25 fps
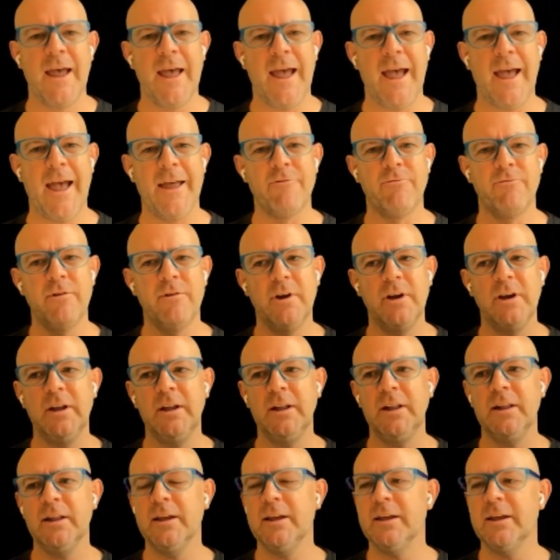and
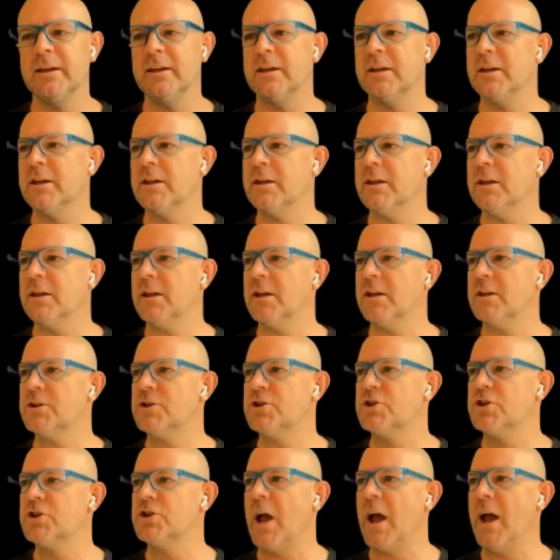really
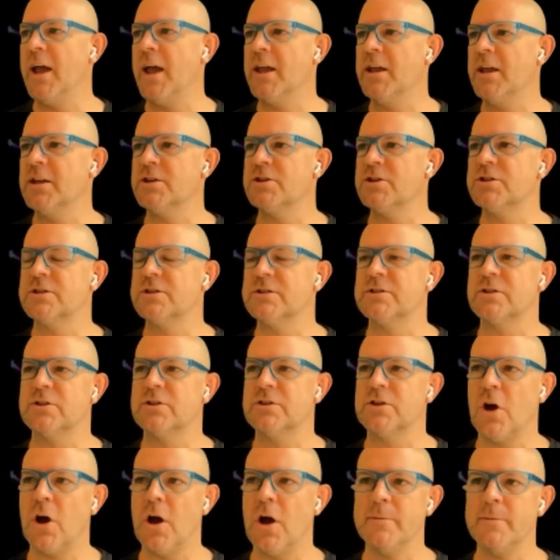change the
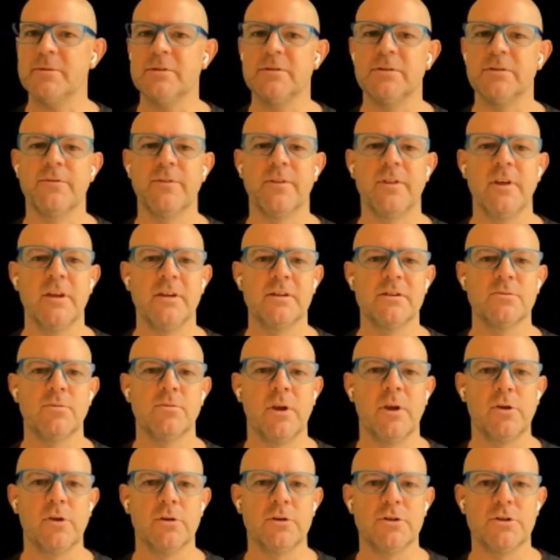types of things we
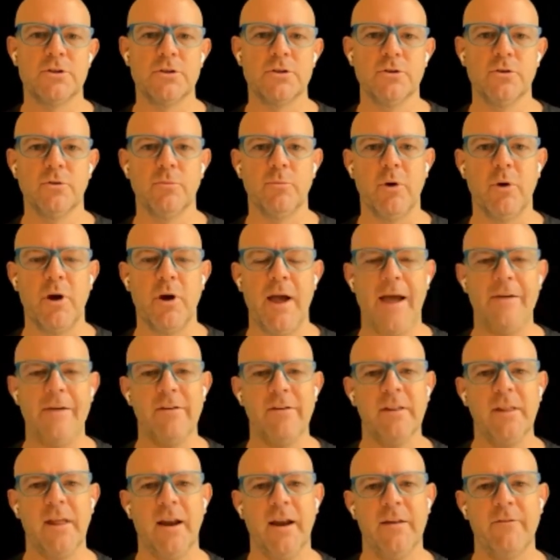could do by having
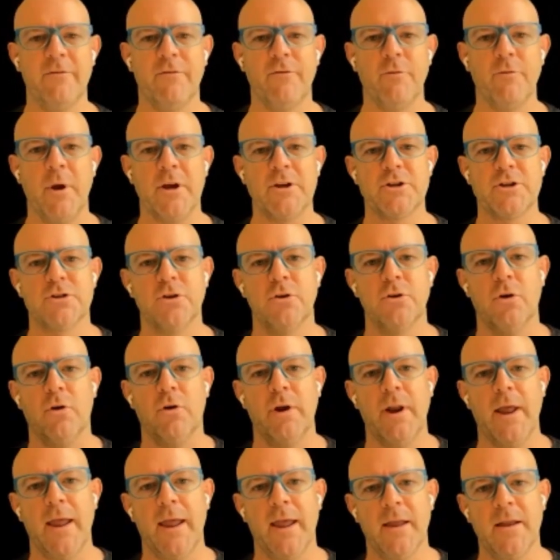that information on
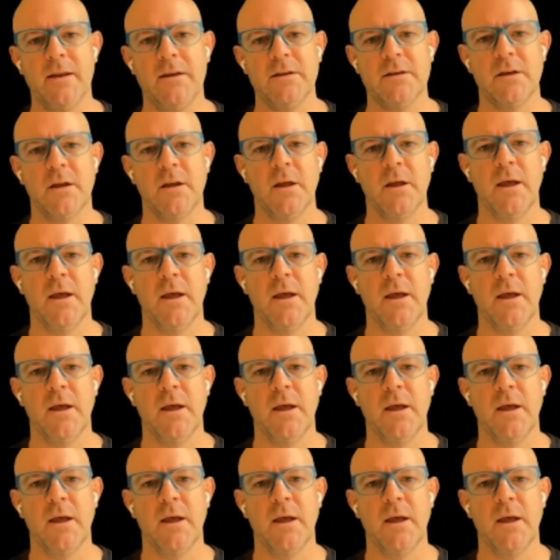hand